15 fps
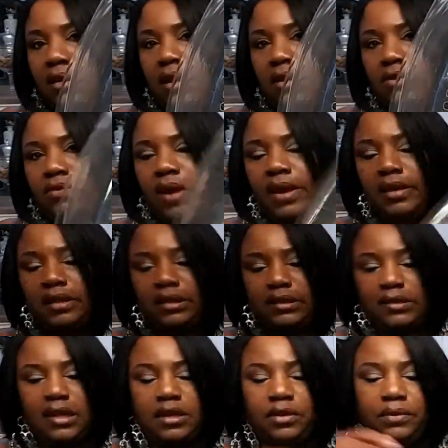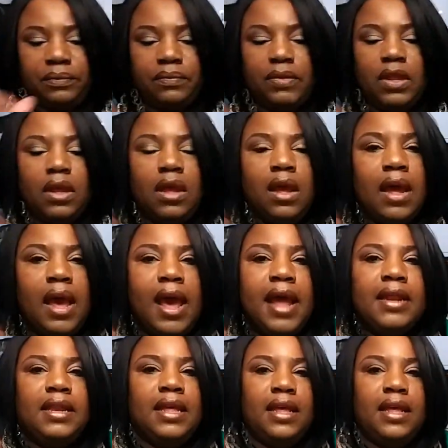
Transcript: goes right in the center, and